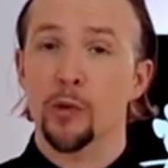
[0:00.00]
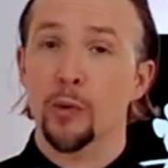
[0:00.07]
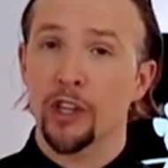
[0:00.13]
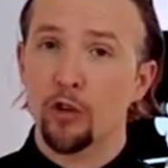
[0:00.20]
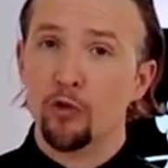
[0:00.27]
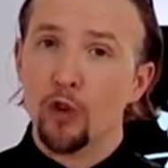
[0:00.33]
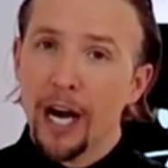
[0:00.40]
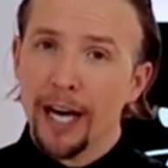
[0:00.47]
with the
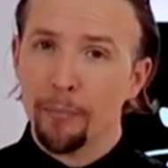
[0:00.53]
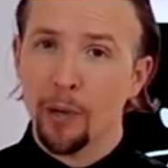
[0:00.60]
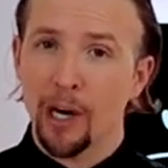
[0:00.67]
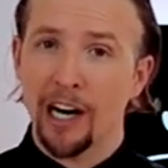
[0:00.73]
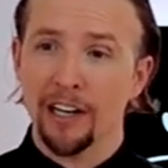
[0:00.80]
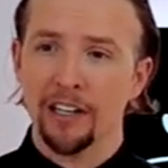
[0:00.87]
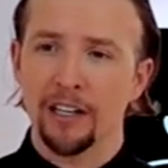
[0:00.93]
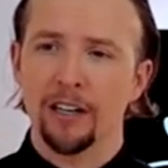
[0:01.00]
right
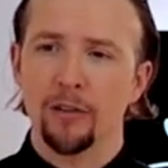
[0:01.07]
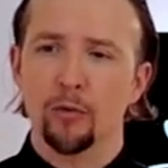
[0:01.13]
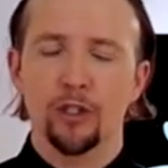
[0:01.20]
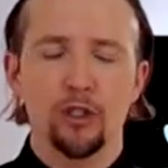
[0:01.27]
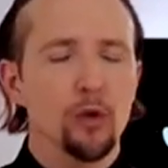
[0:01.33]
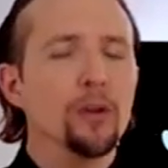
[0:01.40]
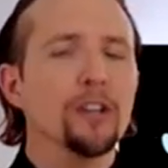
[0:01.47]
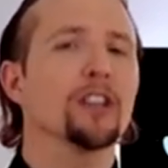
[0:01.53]
partner, with
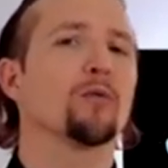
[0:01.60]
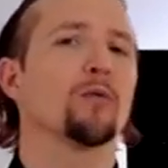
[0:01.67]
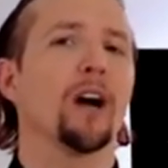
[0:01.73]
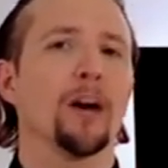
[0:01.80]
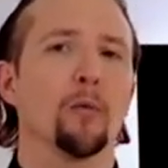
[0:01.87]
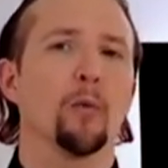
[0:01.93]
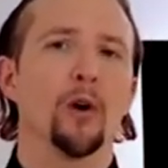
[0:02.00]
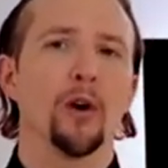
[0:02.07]
doing the
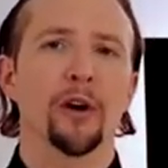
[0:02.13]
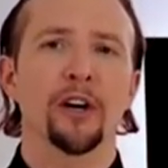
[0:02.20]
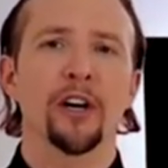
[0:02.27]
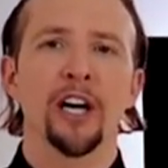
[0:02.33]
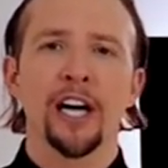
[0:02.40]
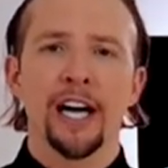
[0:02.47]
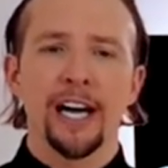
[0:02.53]
right work,